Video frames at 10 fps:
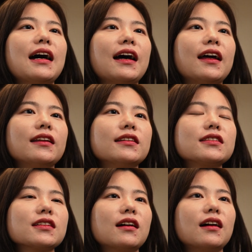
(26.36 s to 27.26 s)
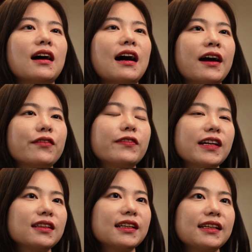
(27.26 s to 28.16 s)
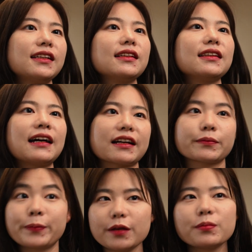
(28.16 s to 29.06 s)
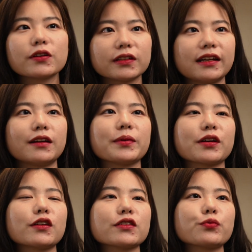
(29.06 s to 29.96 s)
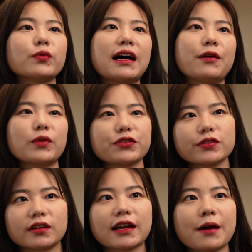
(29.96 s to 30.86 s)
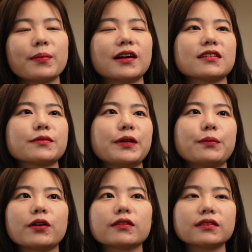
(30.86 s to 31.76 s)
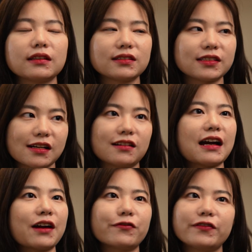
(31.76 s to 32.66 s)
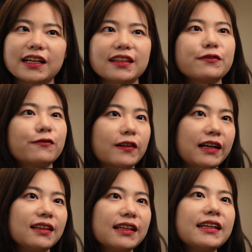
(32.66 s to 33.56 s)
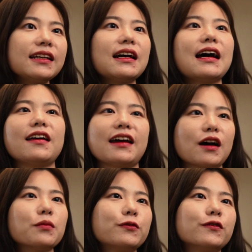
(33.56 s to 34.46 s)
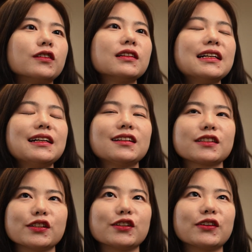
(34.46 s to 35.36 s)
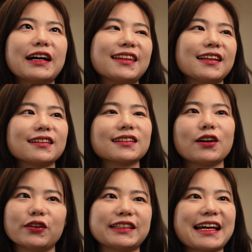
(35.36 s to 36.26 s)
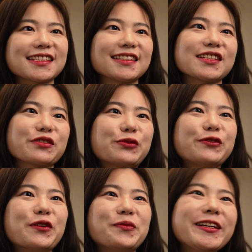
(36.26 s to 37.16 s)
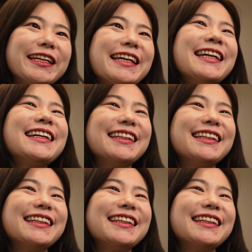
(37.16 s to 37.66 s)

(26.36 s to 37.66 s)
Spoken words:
and I really like people there, because when I went to the campus, people there are really friendly and helpful. So I think, oh, that's the school for me.